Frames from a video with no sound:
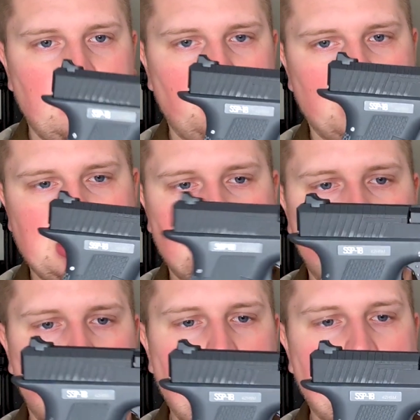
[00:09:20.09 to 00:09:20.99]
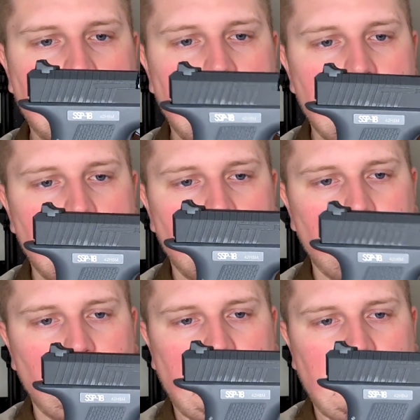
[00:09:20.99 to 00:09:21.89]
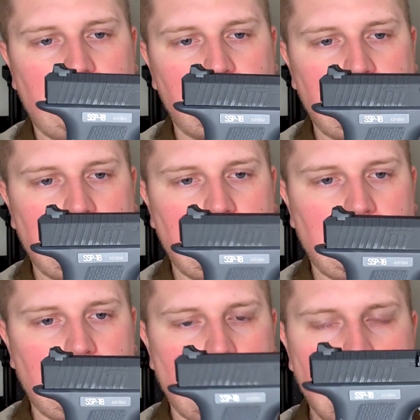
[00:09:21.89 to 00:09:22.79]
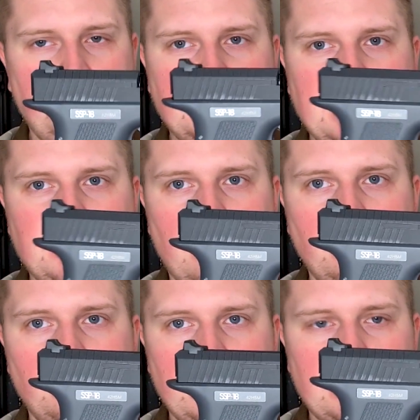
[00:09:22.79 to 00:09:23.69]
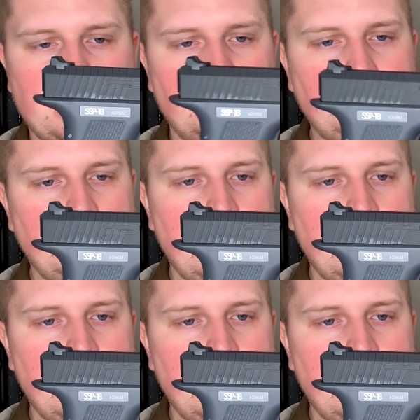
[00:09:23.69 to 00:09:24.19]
Once it's cocked back, you have a bit of a dead zone, which is good,